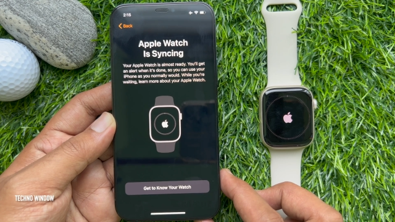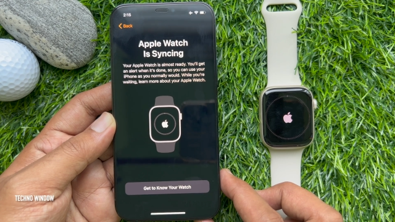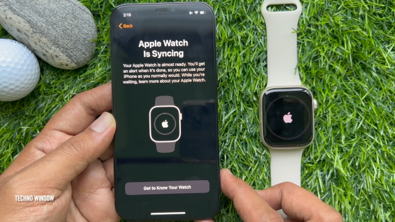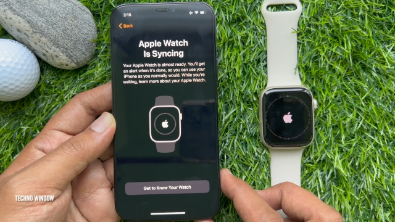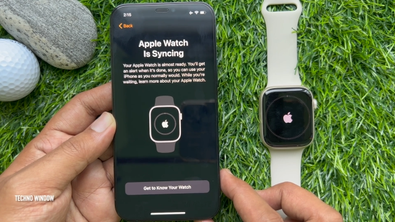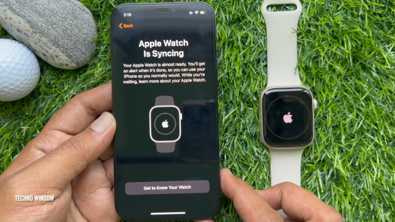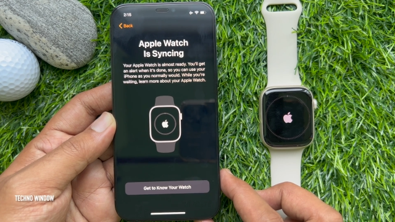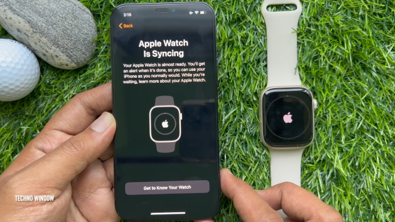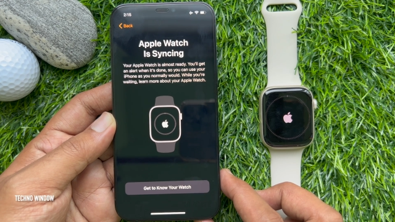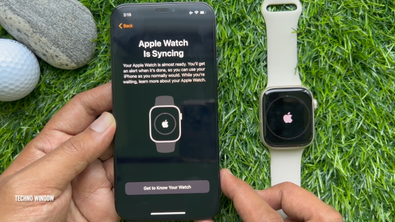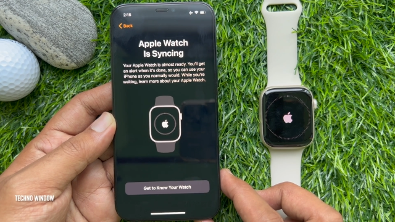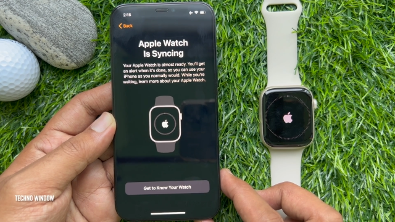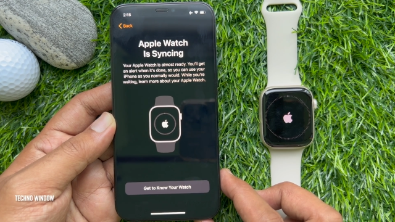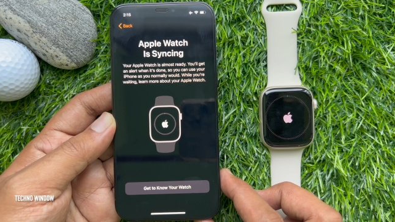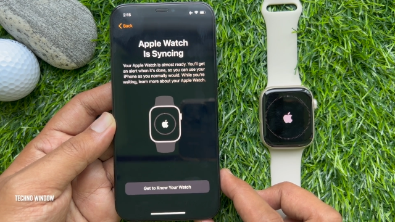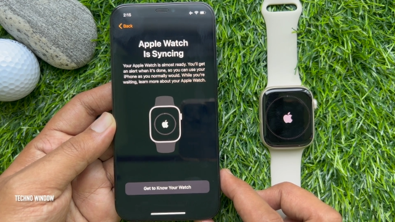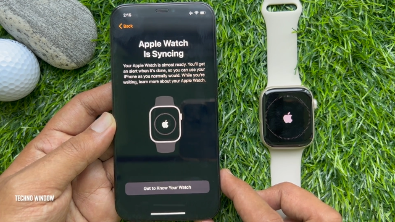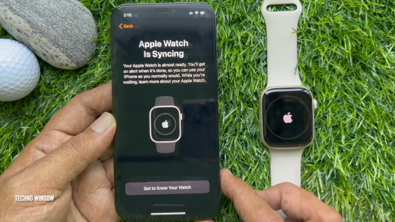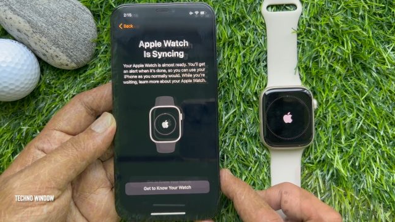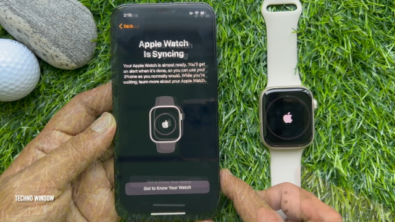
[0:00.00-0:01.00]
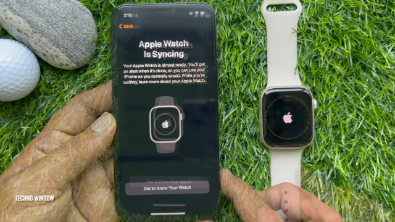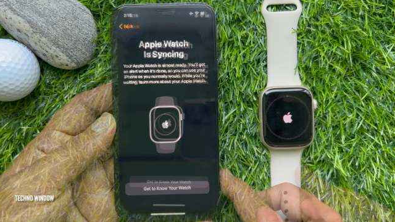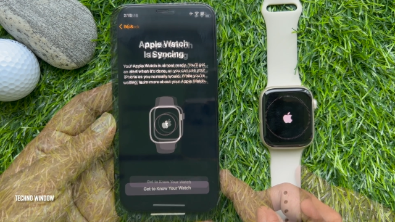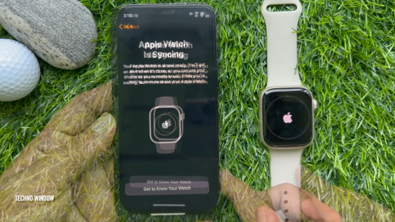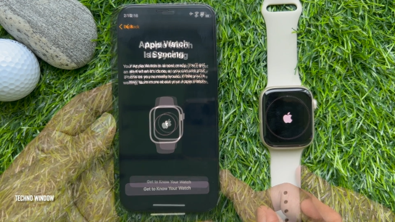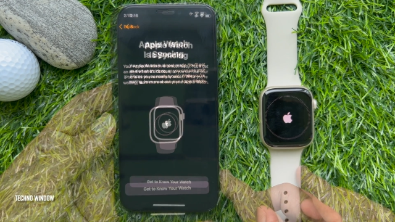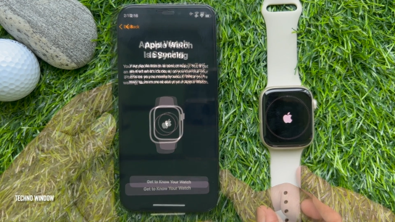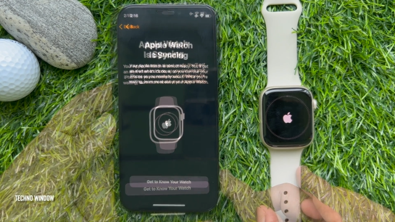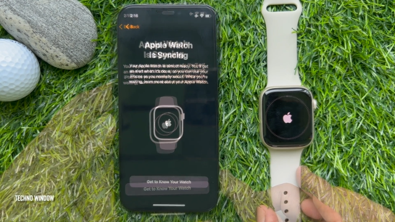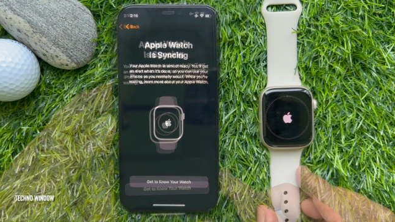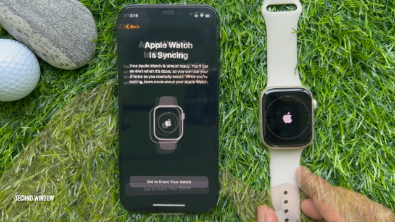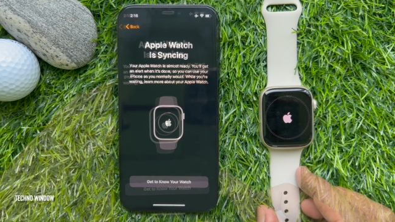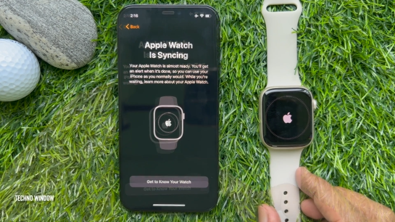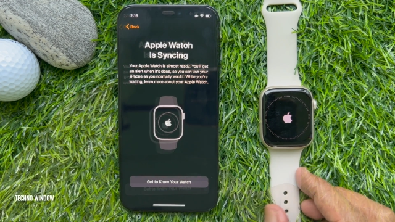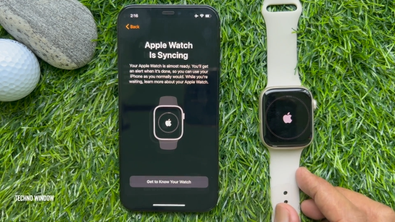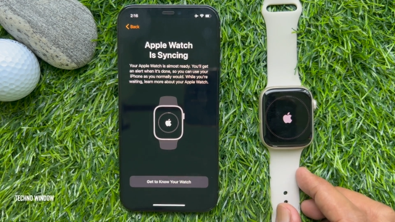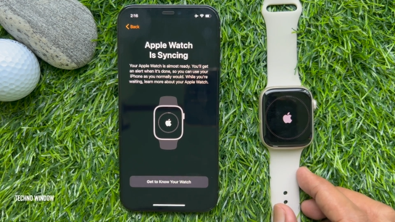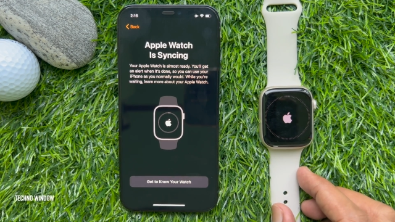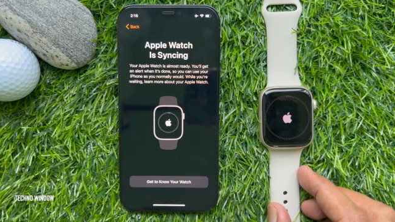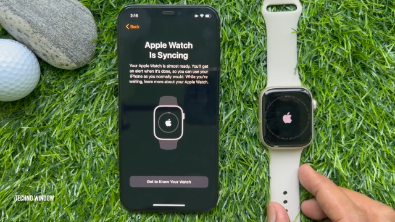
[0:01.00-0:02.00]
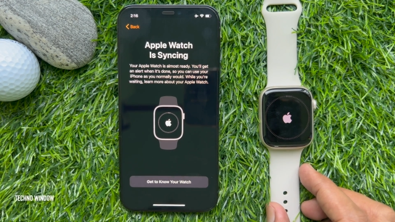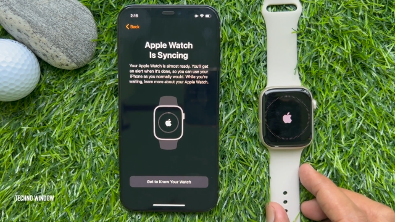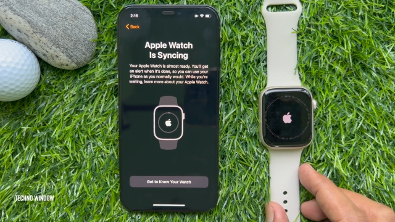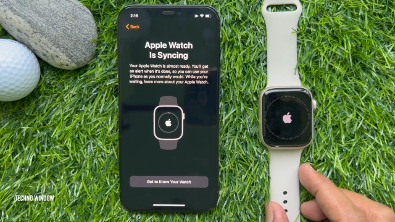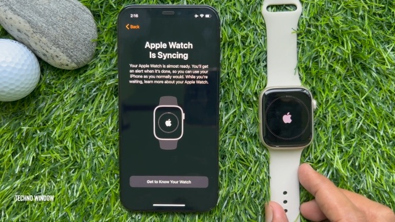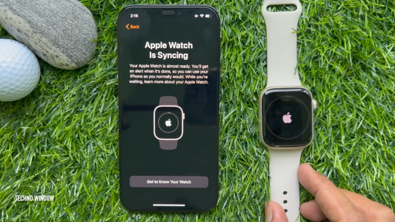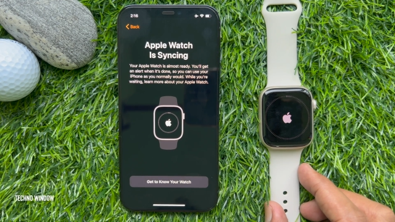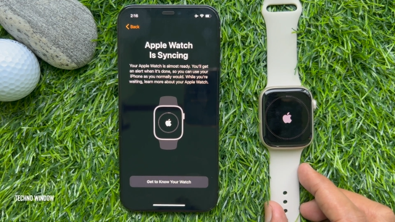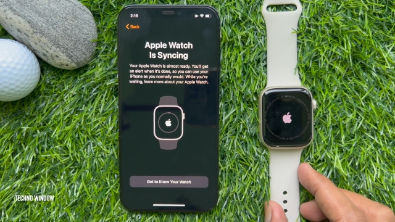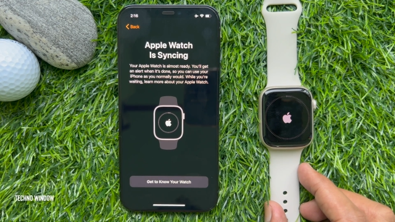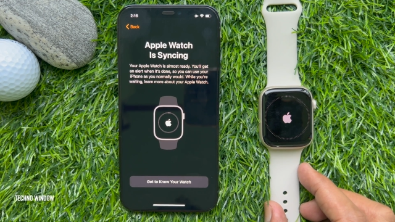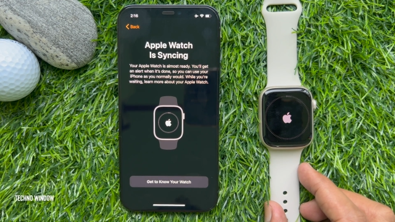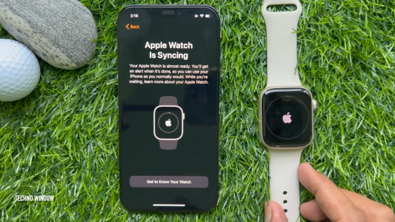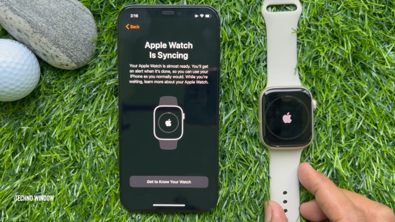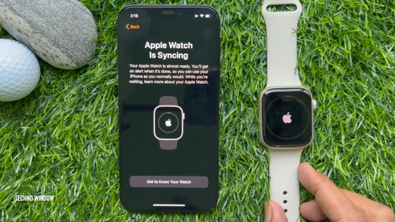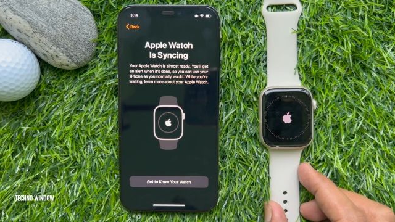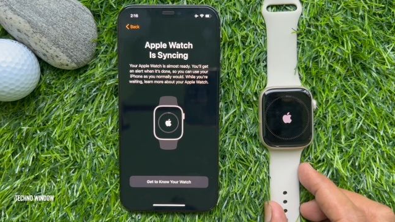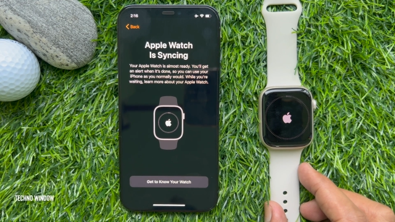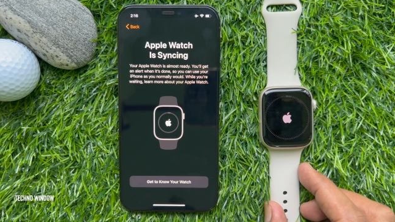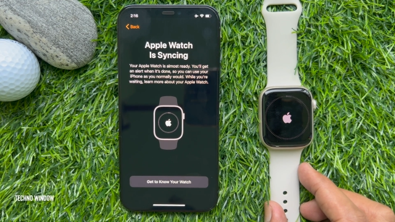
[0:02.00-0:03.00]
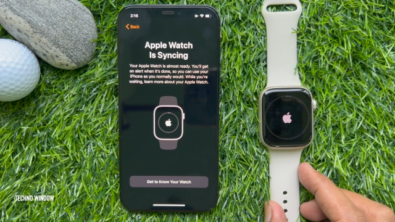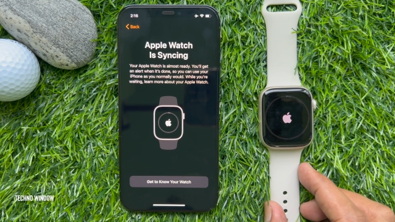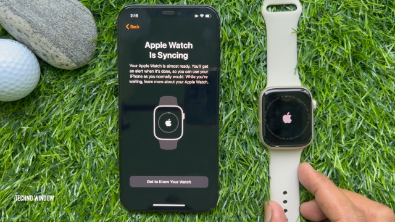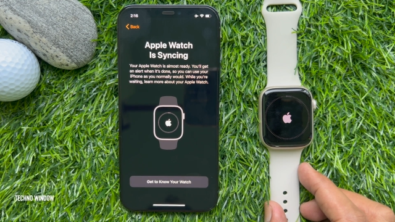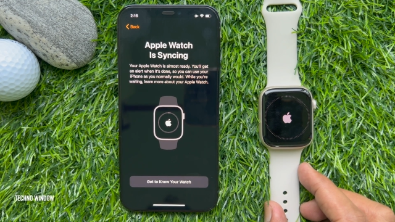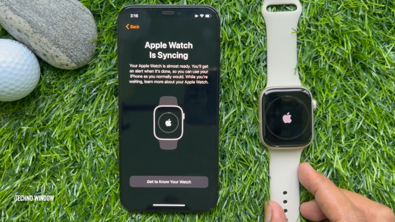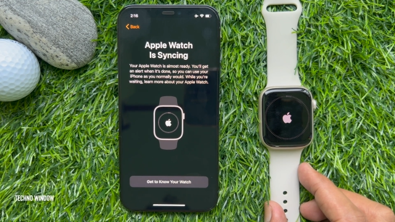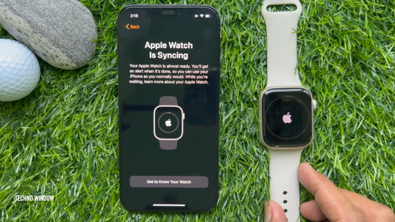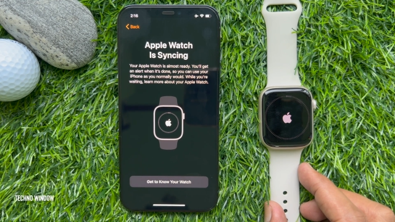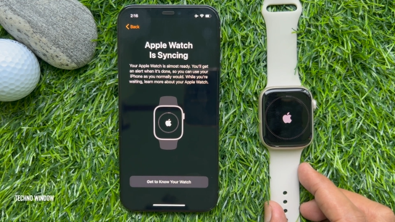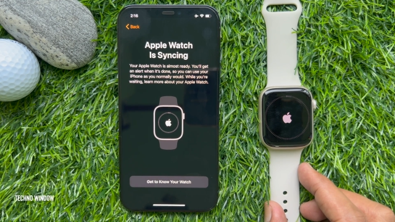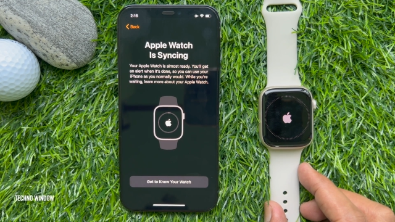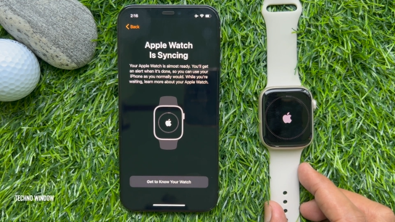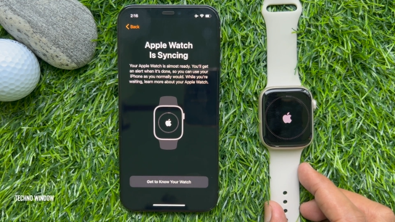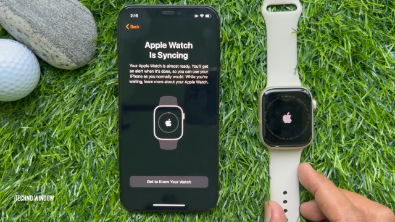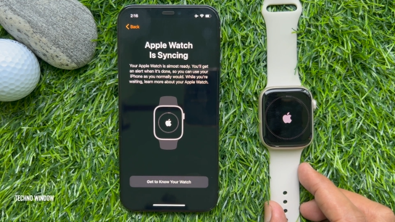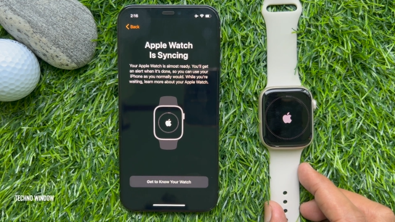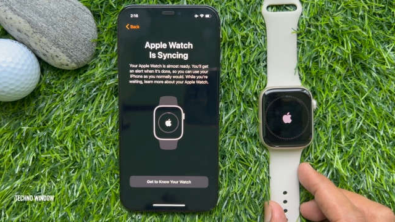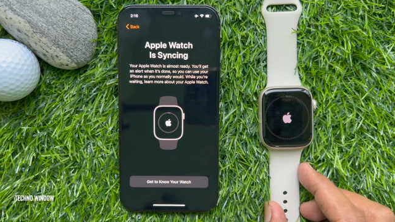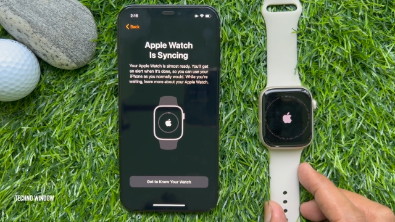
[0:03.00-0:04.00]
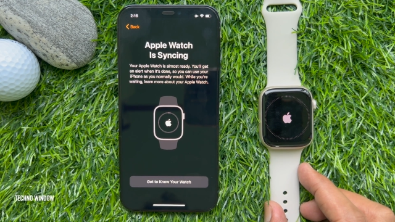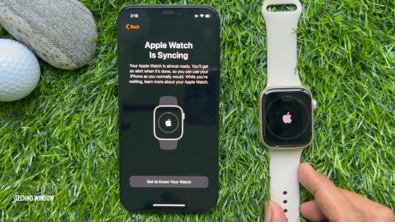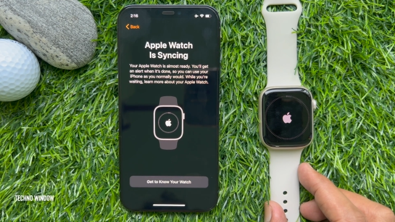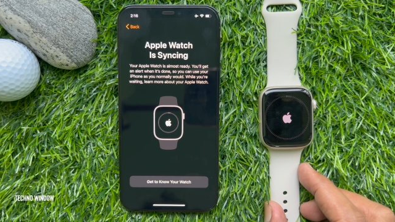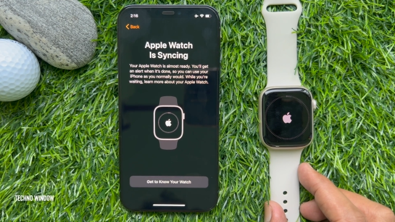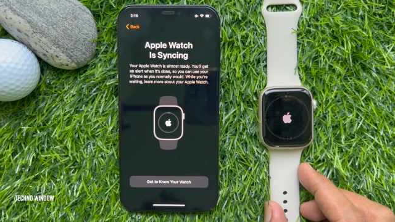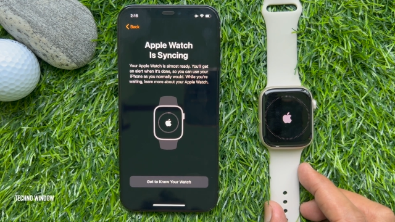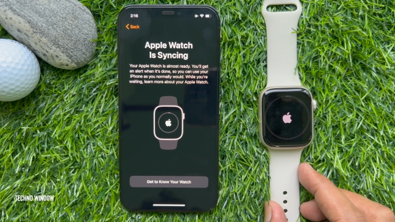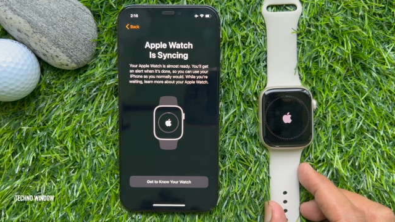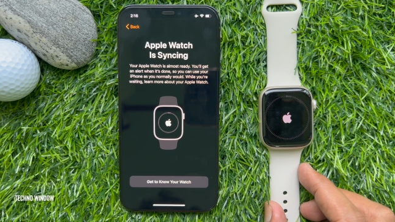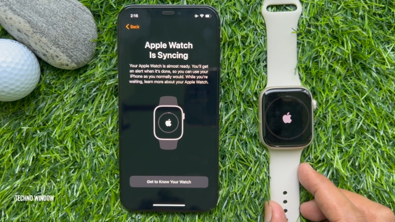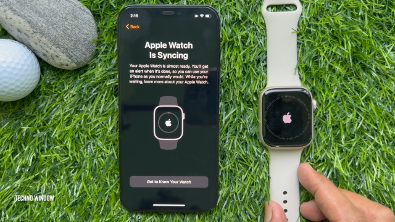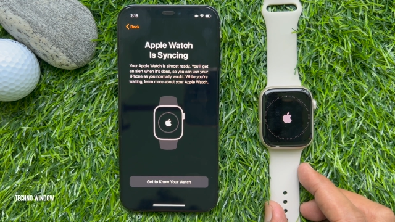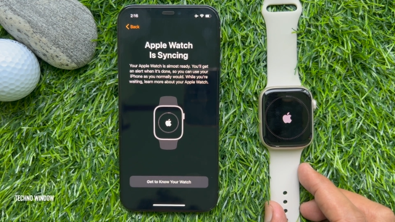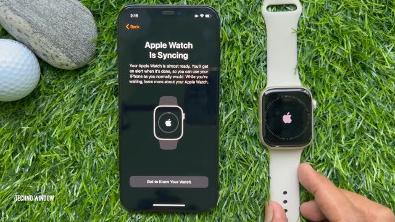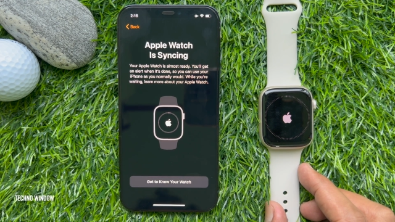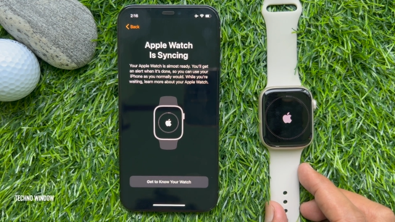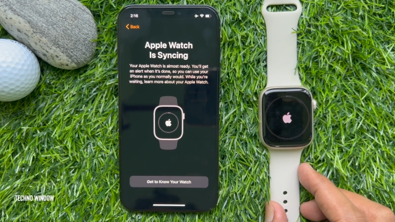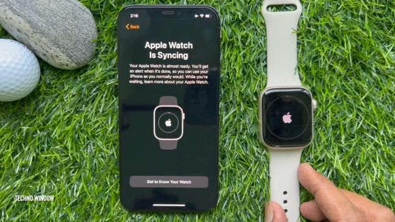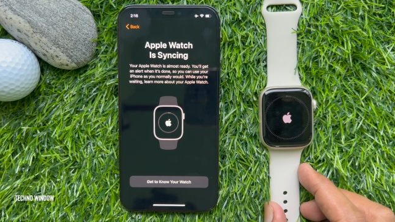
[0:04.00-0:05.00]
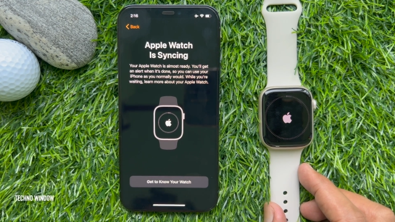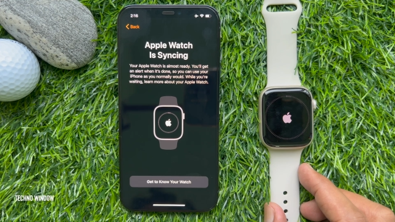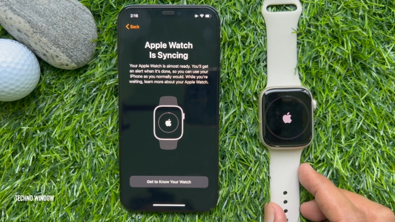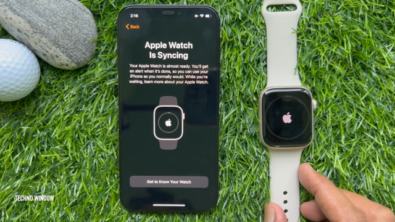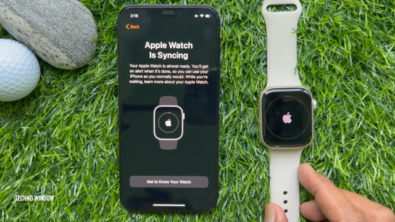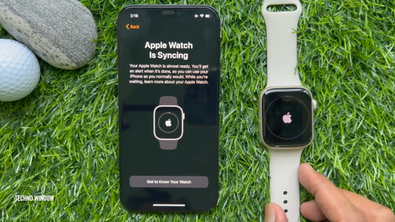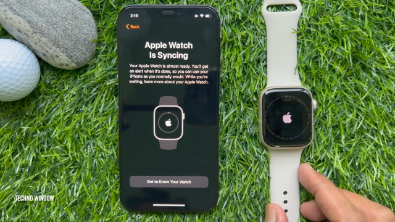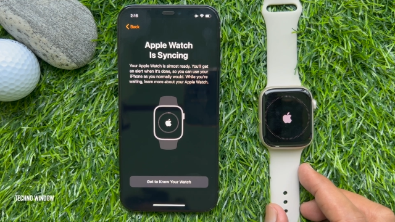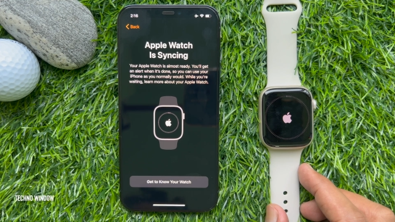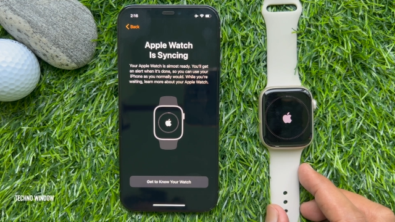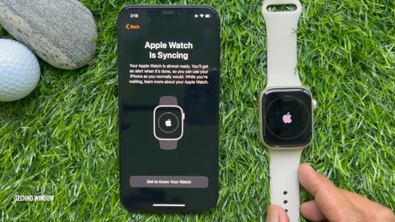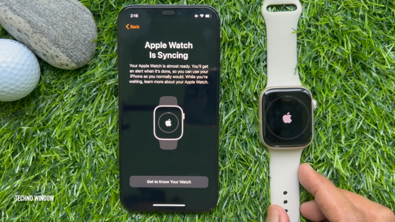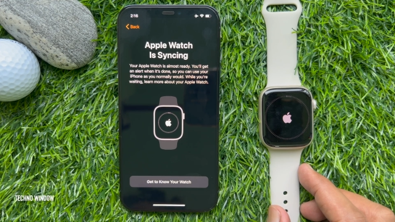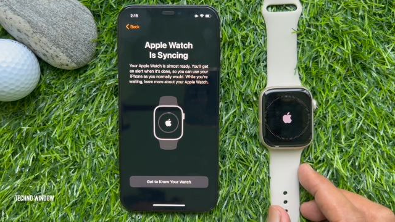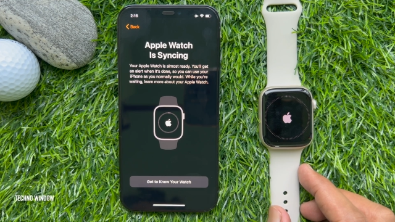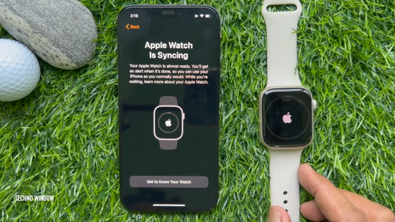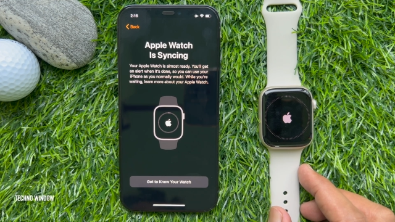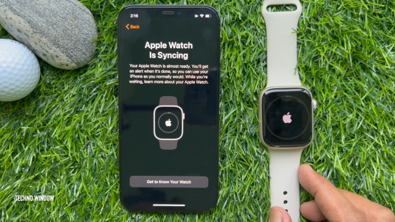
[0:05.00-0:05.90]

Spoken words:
No face is visible, so there are no lips to read.